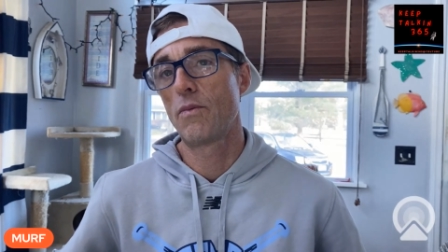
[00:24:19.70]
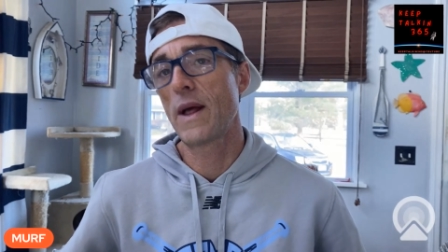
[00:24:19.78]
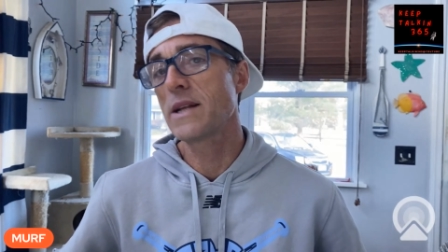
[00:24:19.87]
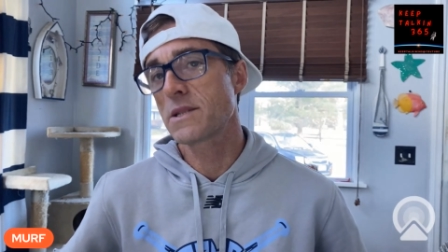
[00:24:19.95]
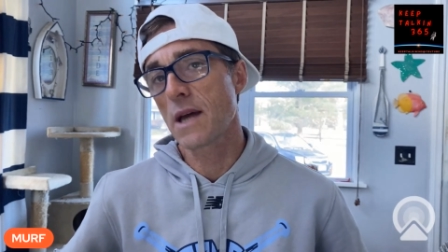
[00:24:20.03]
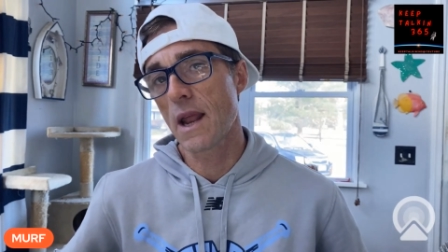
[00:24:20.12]

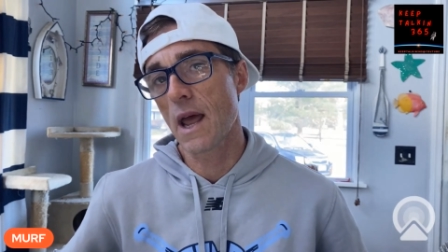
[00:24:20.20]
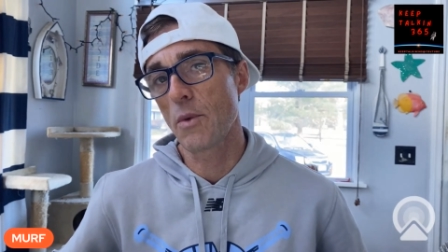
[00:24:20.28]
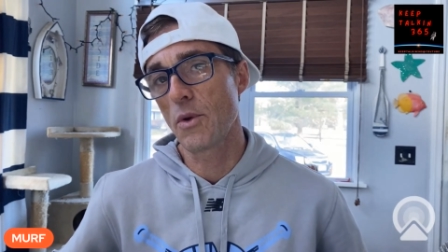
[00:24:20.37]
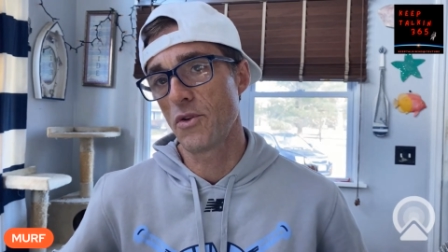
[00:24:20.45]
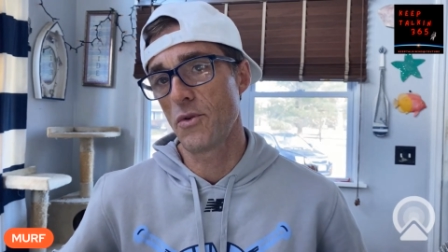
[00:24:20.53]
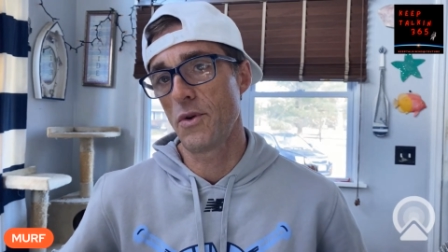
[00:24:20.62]
That's not how
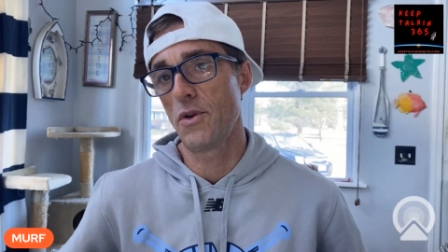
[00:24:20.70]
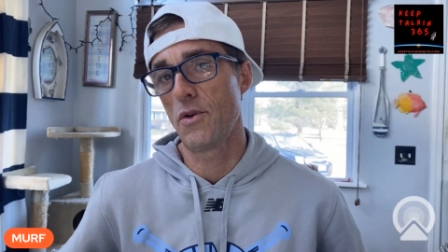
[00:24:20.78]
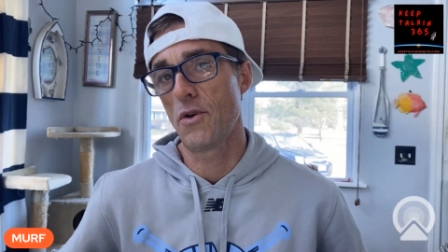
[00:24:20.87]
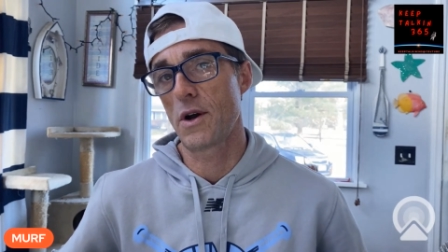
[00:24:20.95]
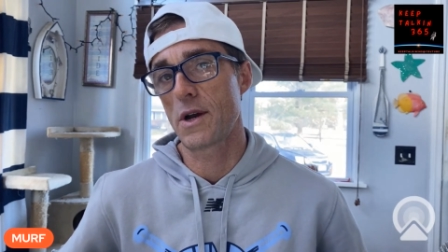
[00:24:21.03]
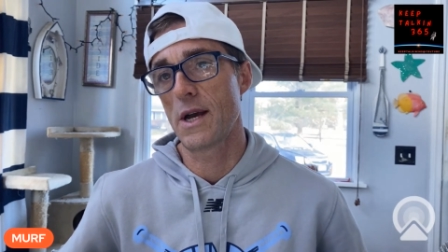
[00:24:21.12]
we do it in New
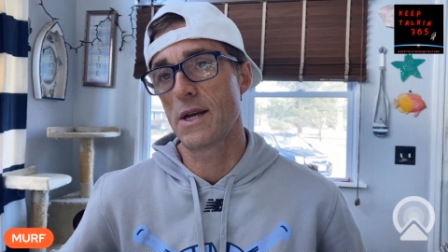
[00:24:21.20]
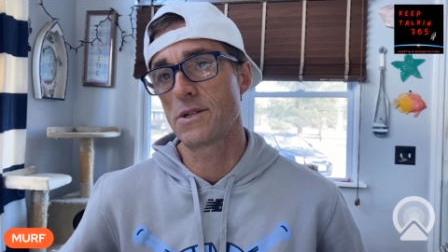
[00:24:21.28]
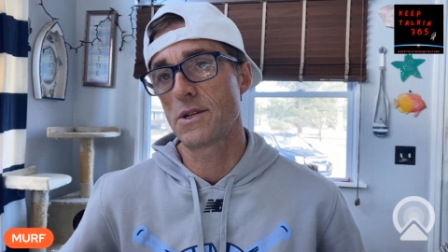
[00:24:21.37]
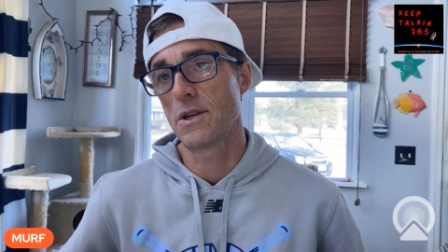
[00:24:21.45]
York, guys.